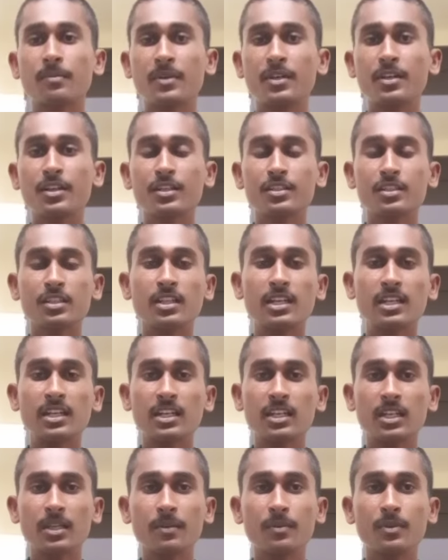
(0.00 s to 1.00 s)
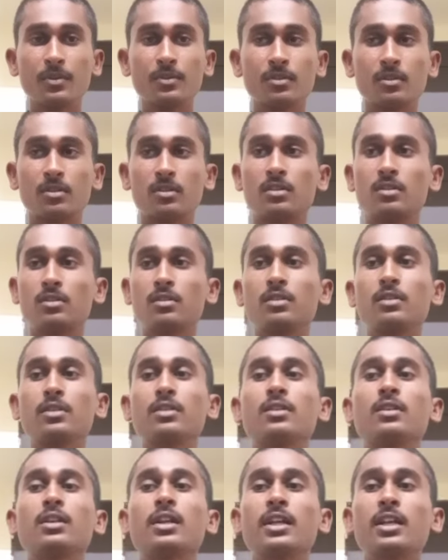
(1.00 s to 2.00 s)
Integer data type is
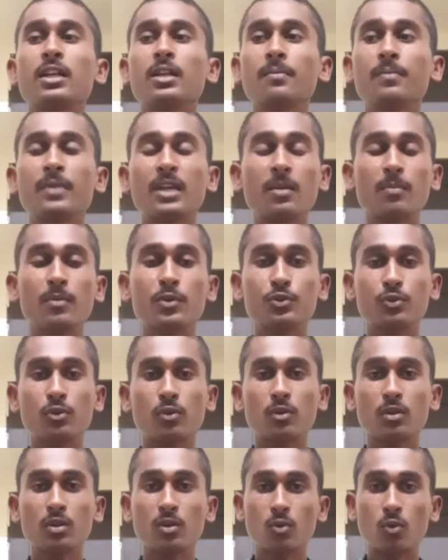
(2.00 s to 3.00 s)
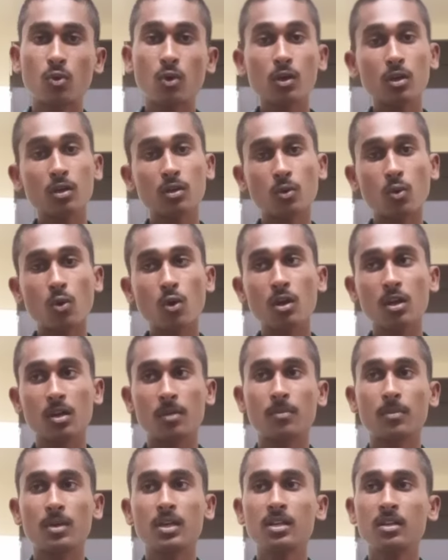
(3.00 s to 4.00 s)
data type can be stored a whole
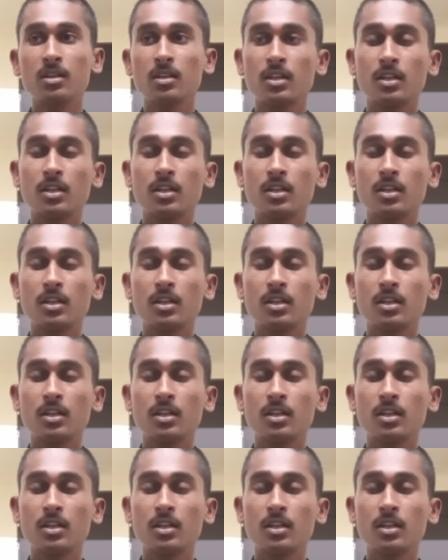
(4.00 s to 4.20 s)
number.